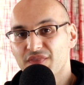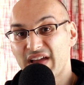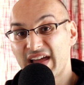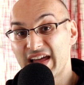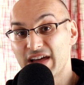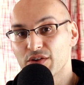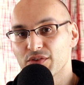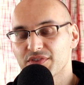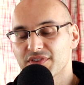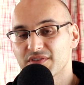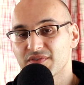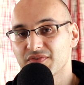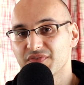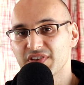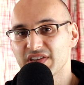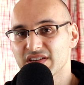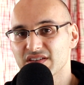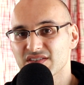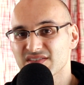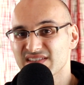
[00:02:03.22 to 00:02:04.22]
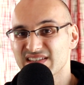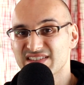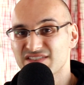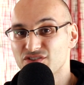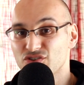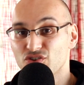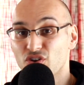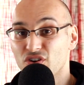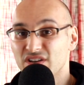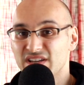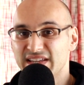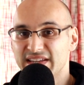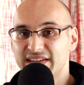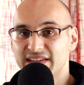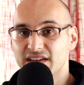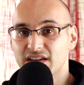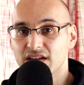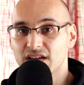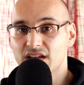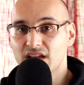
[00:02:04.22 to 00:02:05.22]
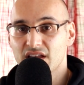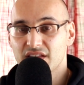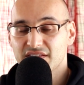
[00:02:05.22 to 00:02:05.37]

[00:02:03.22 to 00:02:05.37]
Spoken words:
of health and fitness is not linear.